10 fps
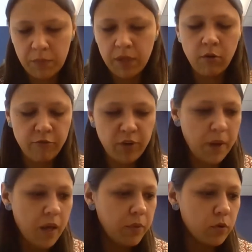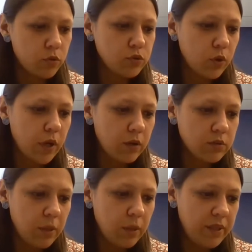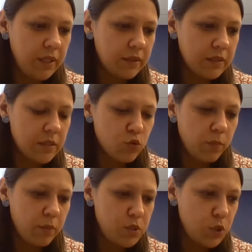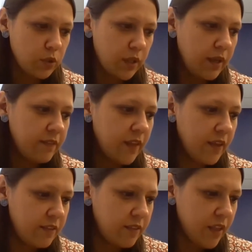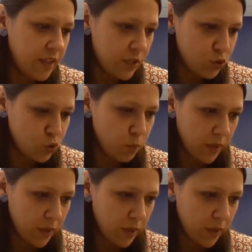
predominant trend that was also confirmed by the other independent bodies for